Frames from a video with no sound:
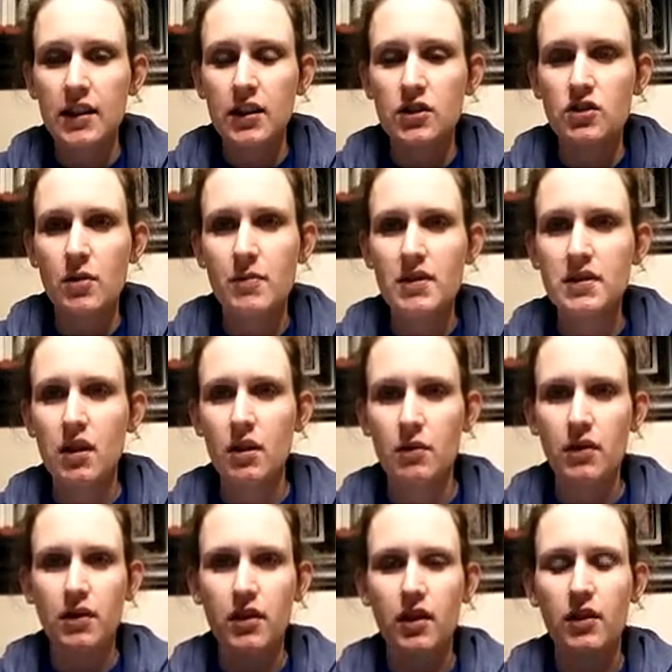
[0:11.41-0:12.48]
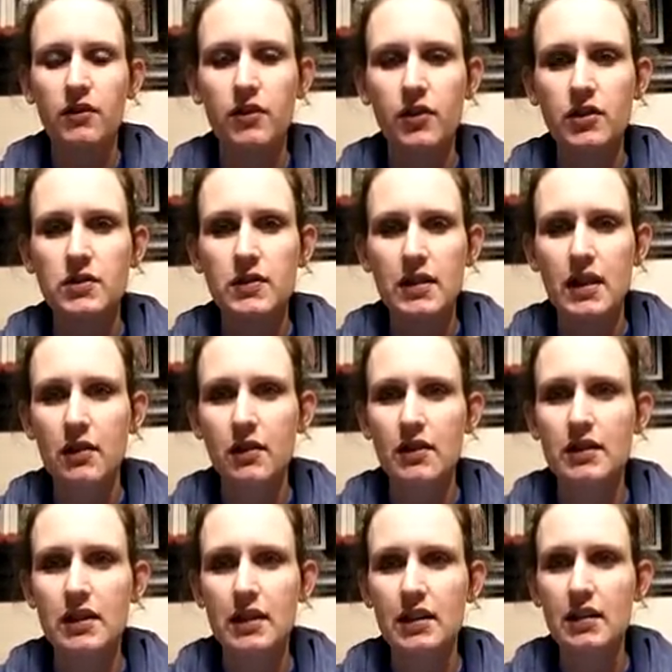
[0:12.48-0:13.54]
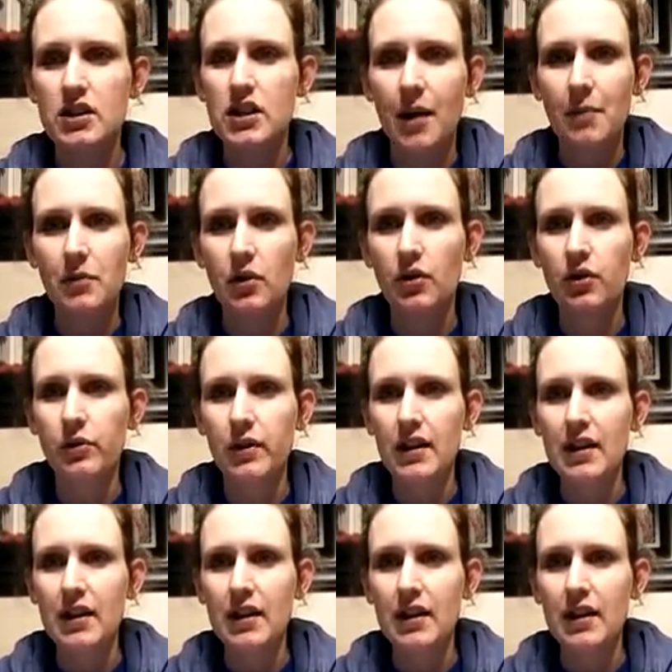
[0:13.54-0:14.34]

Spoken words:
so I'm going to start with our first reading that we did in chapter 3.